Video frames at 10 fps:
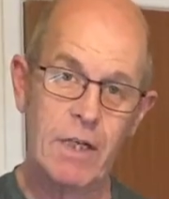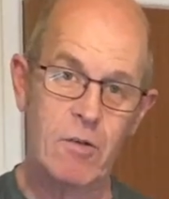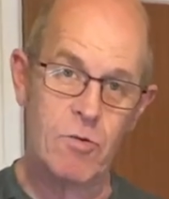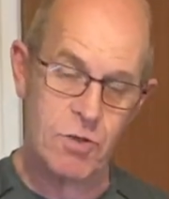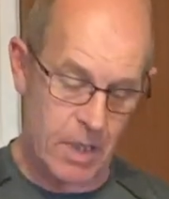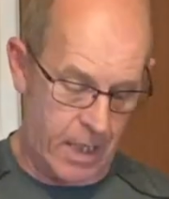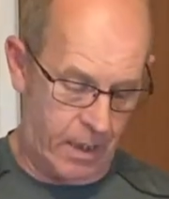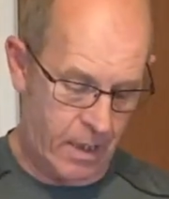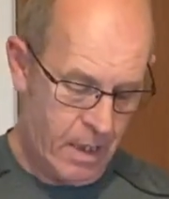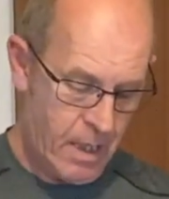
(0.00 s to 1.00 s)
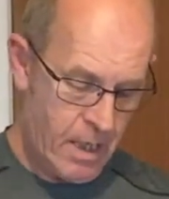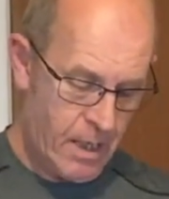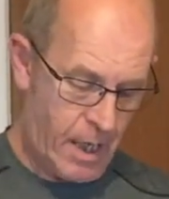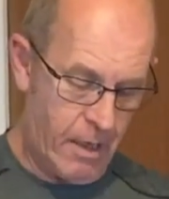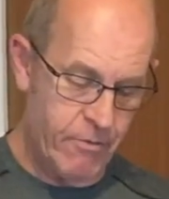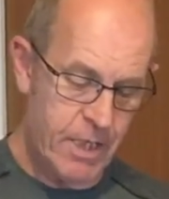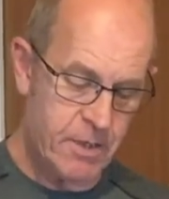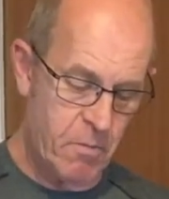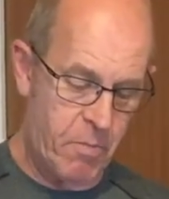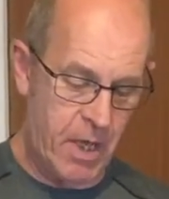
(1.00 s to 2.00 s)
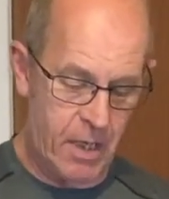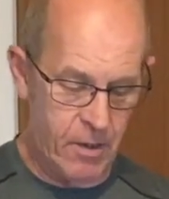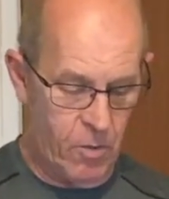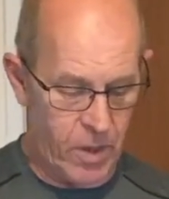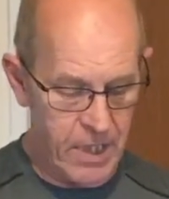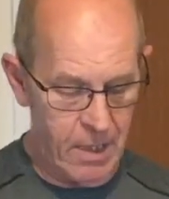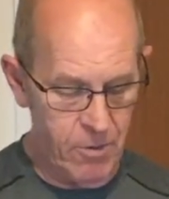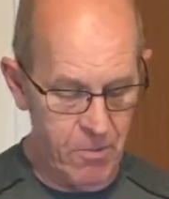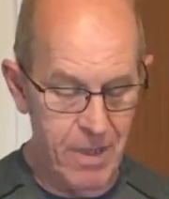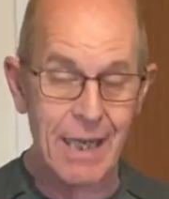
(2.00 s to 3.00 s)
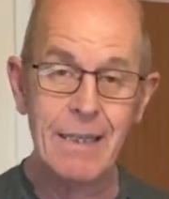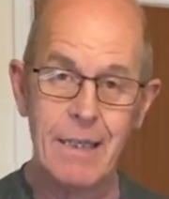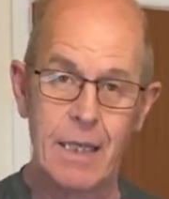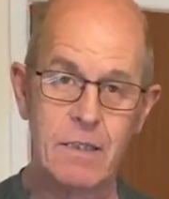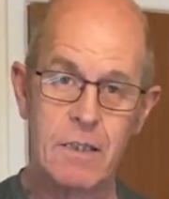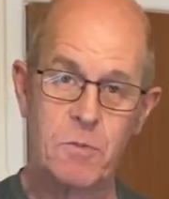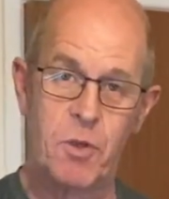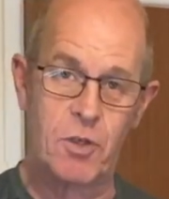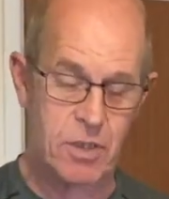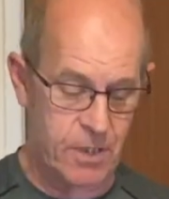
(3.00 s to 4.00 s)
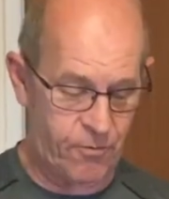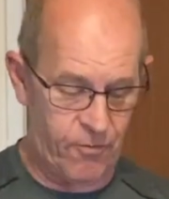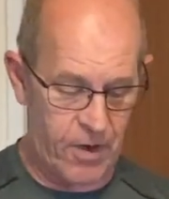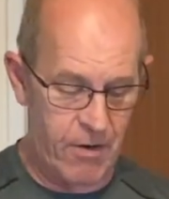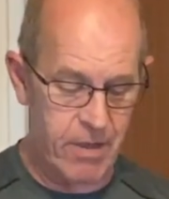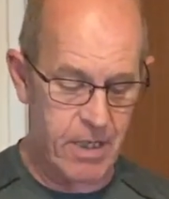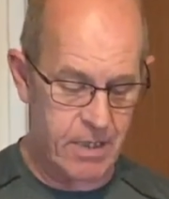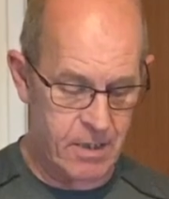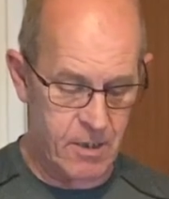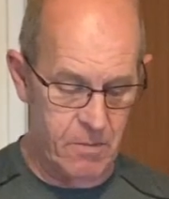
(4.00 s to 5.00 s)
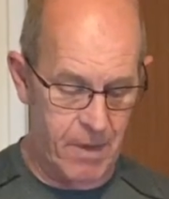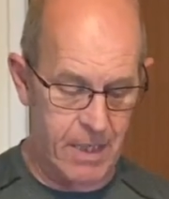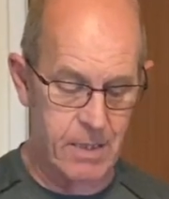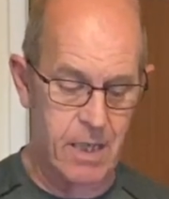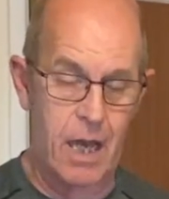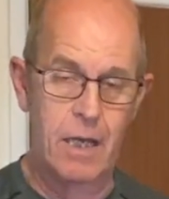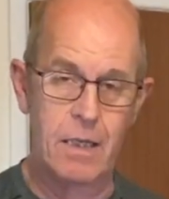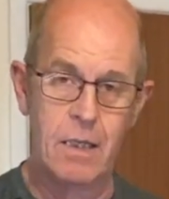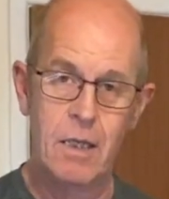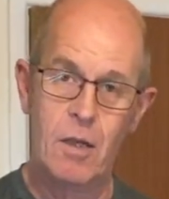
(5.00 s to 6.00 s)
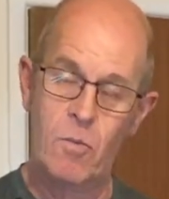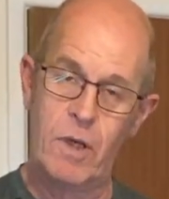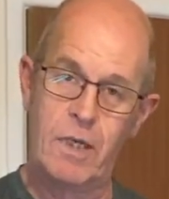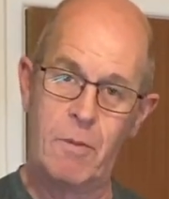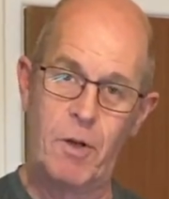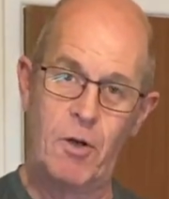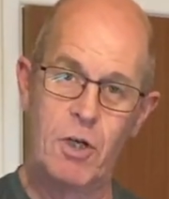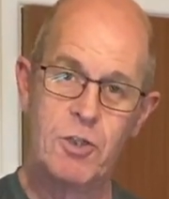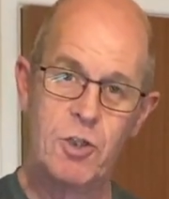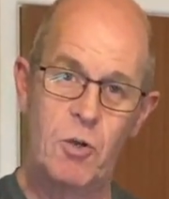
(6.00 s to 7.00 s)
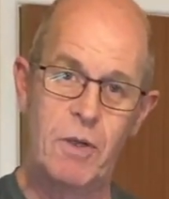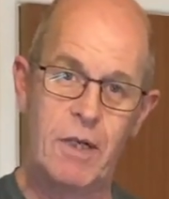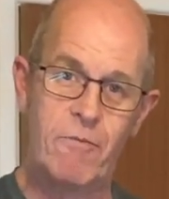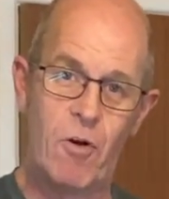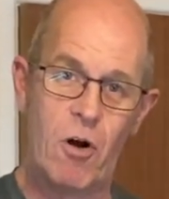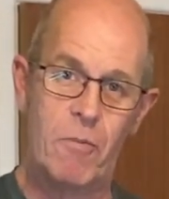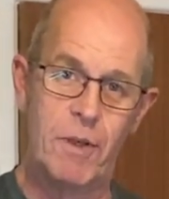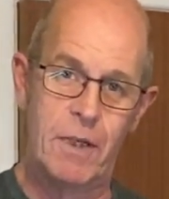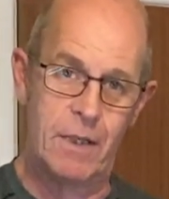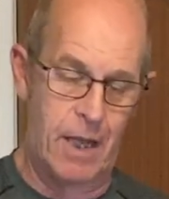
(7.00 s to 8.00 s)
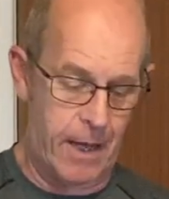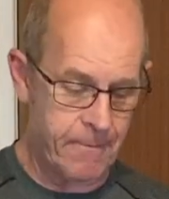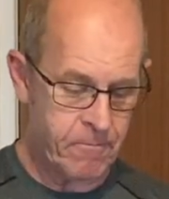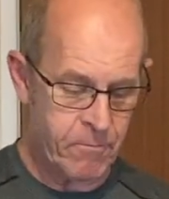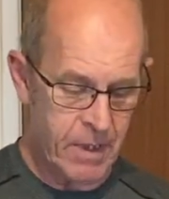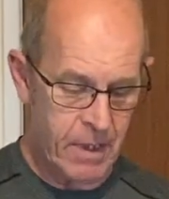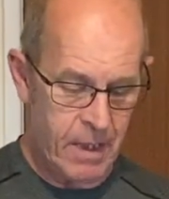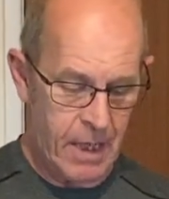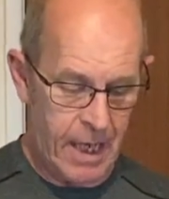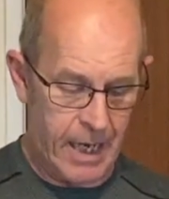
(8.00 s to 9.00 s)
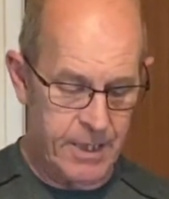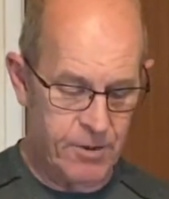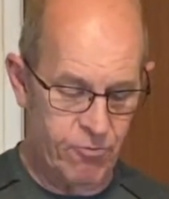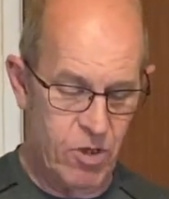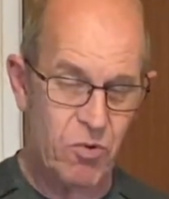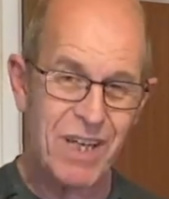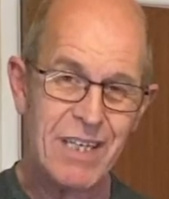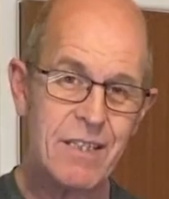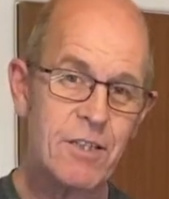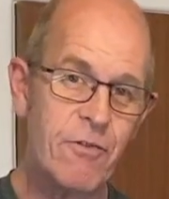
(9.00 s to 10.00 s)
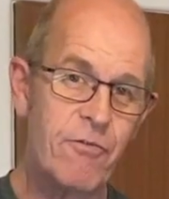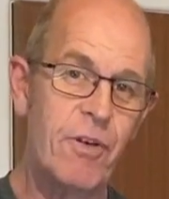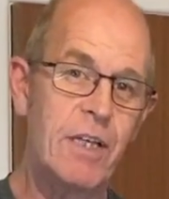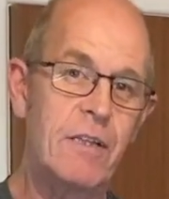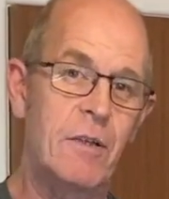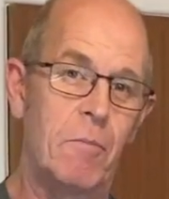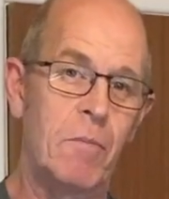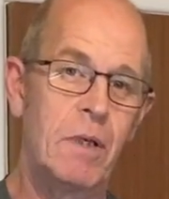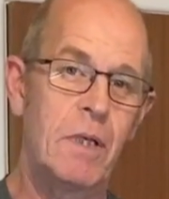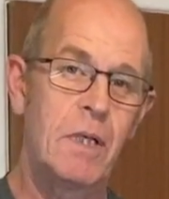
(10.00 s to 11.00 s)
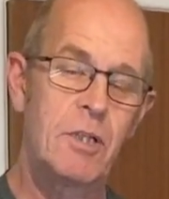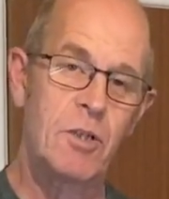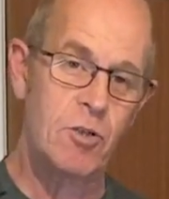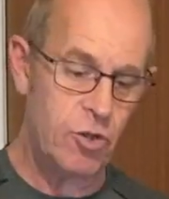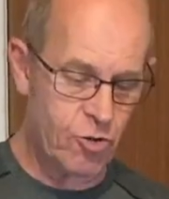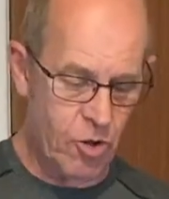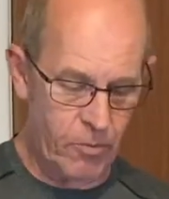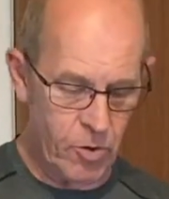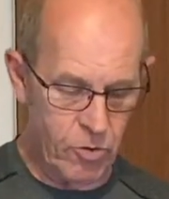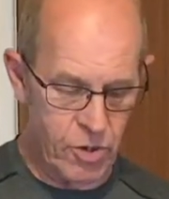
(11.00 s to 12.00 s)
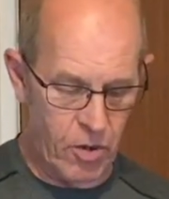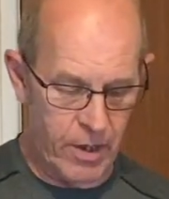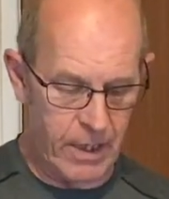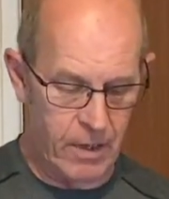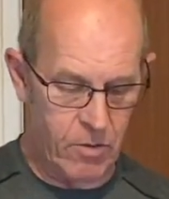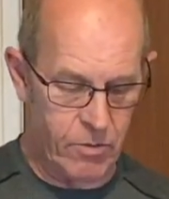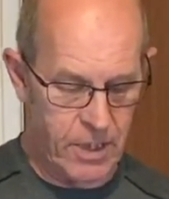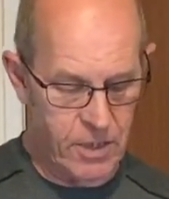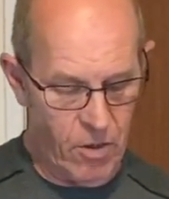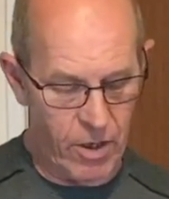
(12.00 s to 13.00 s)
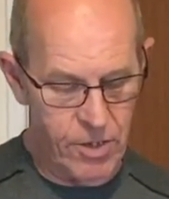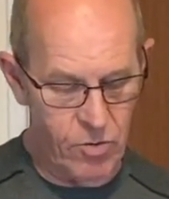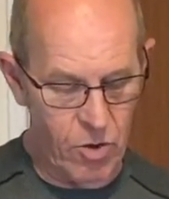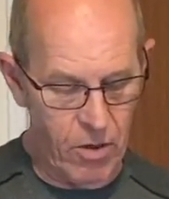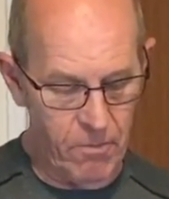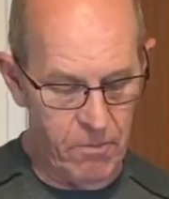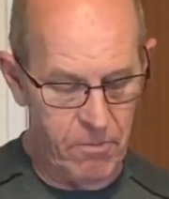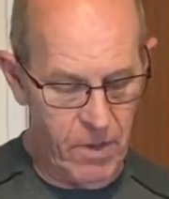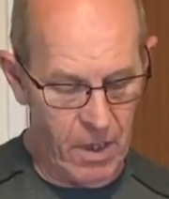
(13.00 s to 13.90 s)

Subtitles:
little sling. Now the reason being that we keep them in this is because it's very easy to maintain. We can keep a nice humid environment in there, and it's real easy to feed them. So you drop your tiny little, these guys are on